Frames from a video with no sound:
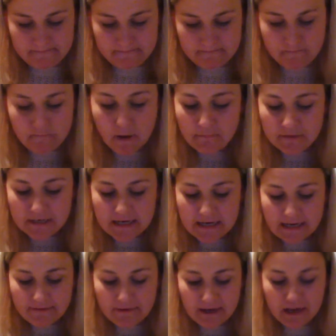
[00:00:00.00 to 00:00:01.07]
Mum didn't
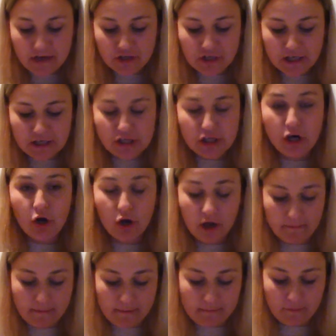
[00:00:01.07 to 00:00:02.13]
even get a chance to look at
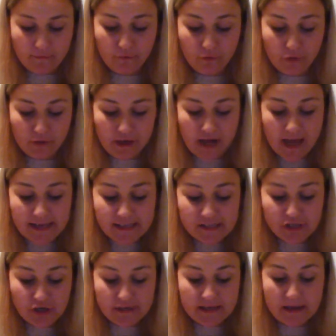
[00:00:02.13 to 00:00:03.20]
me before the nice
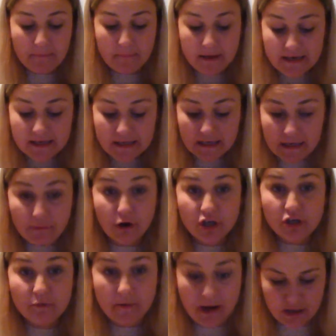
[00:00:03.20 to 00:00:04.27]
nurse immediately rushed
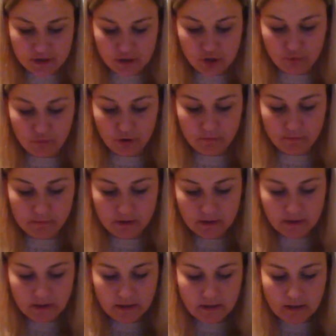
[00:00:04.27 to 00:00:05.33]
me out of the room.
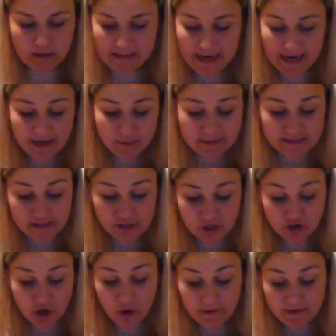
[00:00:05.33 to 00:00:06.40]
Dad was in such a
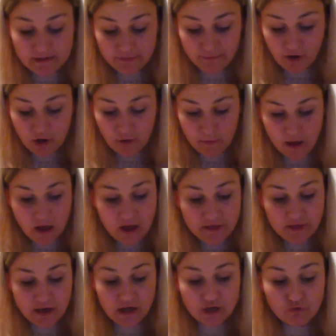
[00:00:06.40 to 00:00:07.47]
hurry to follow her
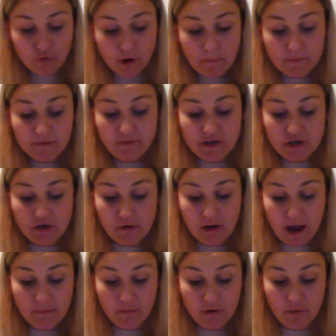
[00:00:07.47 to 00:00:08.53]
that he dropped the video
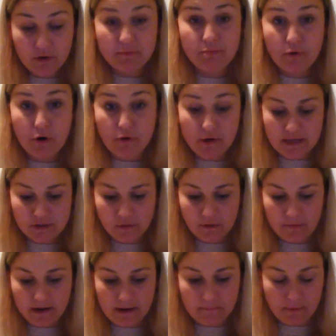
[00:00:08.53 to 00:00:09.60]
camera, which broke into a
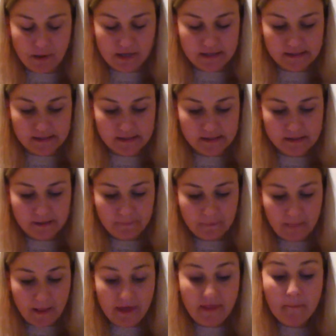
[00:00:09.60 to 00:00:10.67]
million pieces.
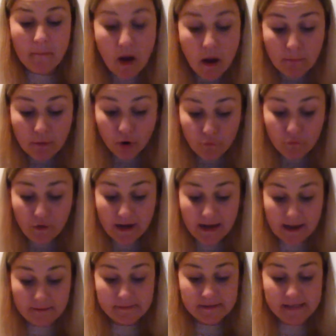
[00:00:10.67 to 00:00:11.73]
And then Mum got really
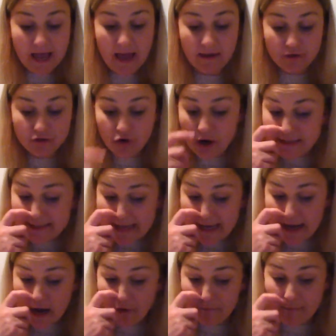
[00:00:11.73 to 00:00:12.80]
upset and tried to get
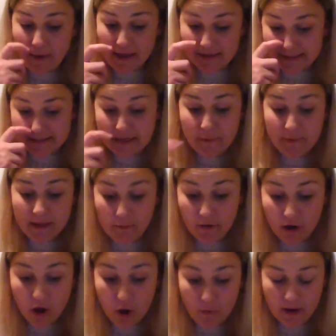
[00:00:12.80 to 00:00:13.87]
out of bed to see where they were
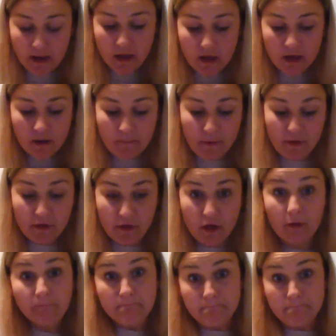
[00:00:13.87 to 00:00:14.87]
going, but the